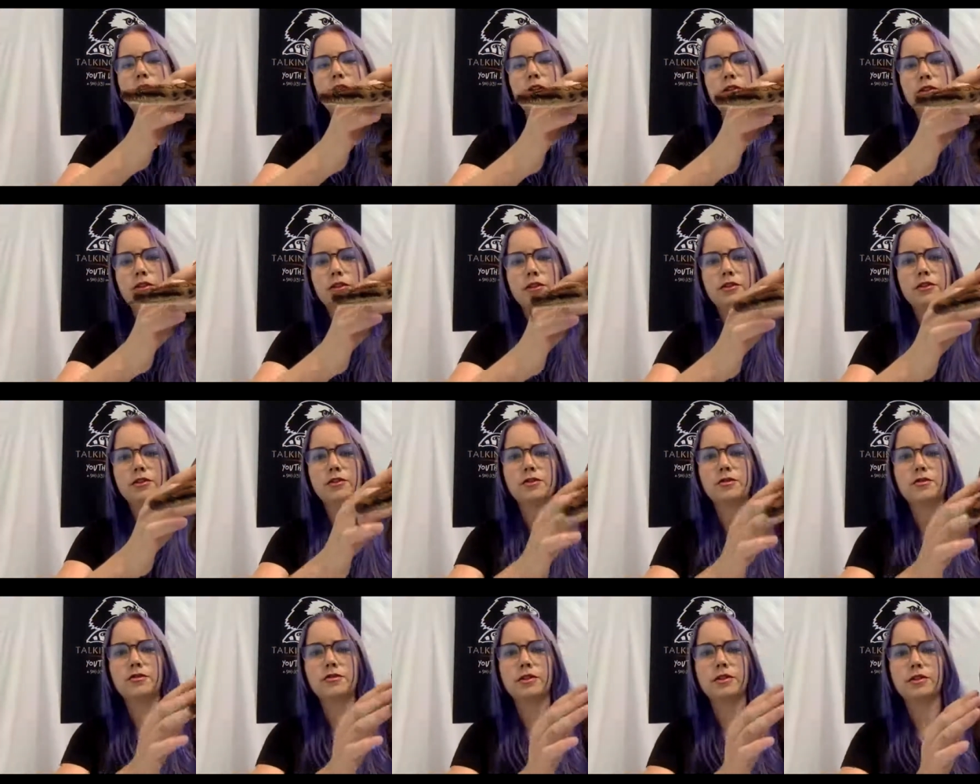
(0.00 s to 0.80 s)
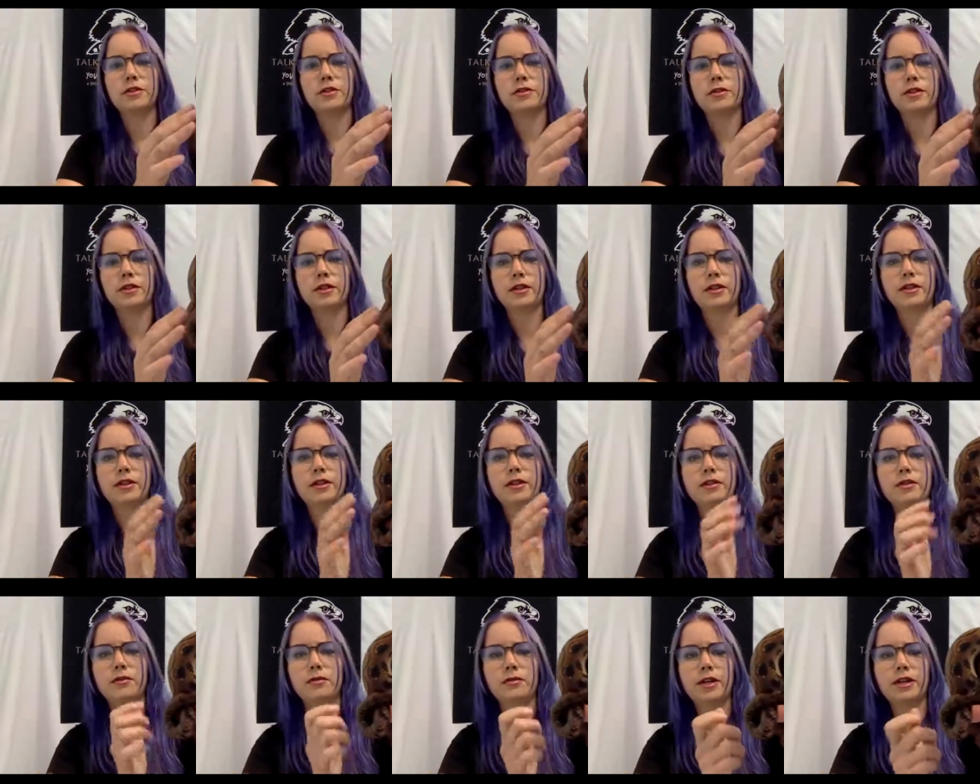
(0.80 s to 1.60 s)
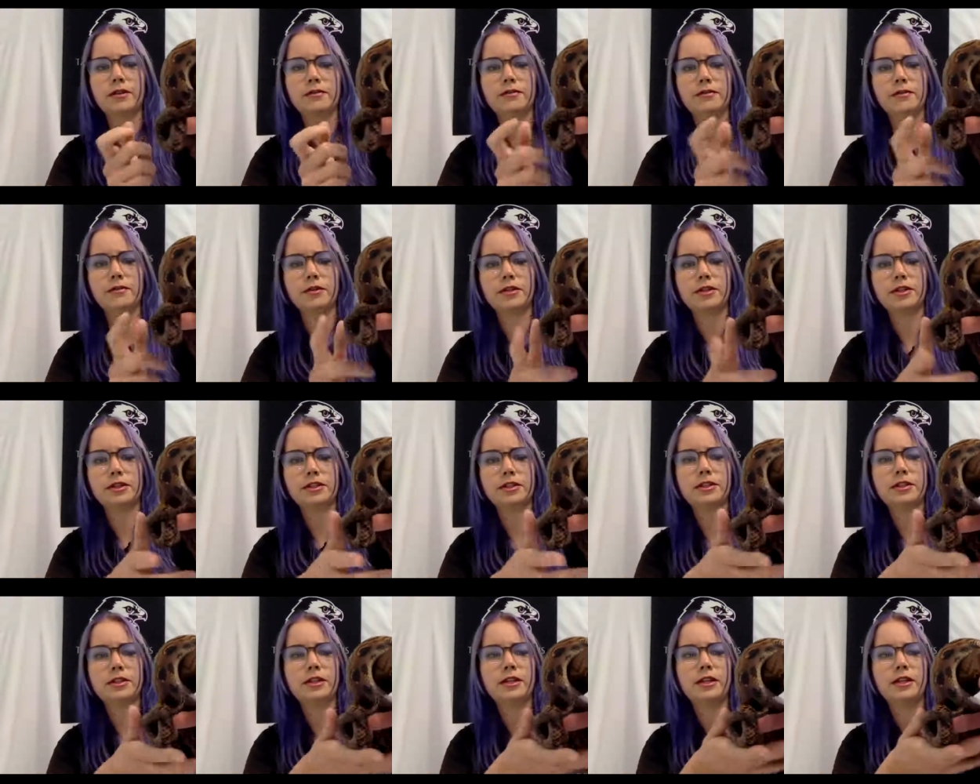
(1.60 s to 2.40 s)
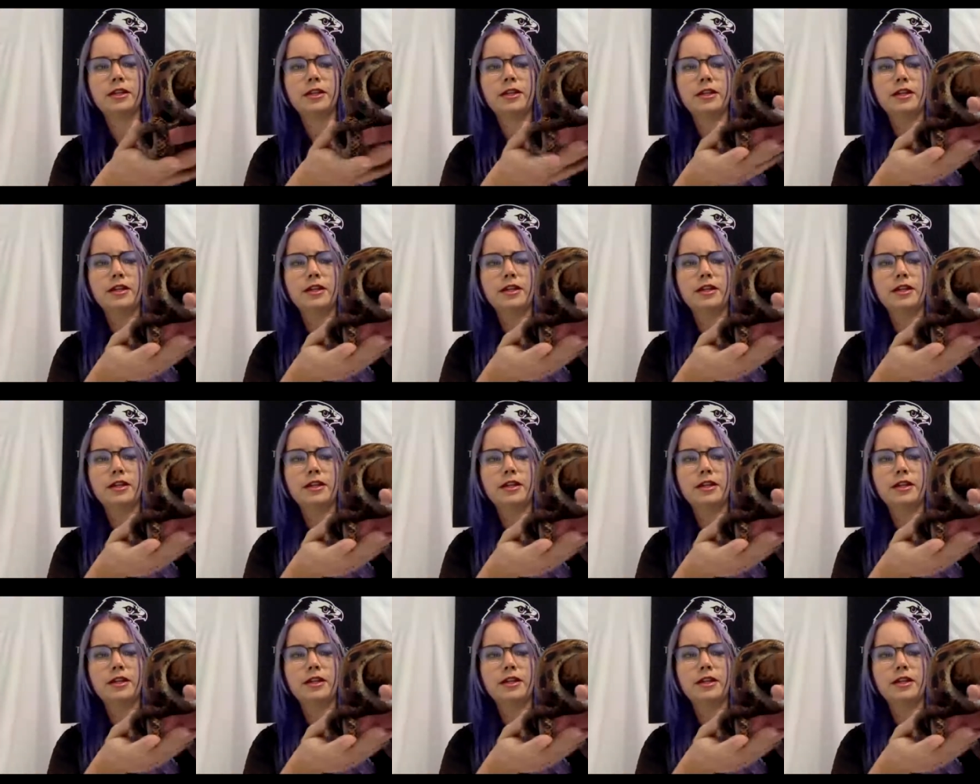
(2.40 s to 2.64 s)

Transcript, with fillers: heard on the news, you know, the, the rainforest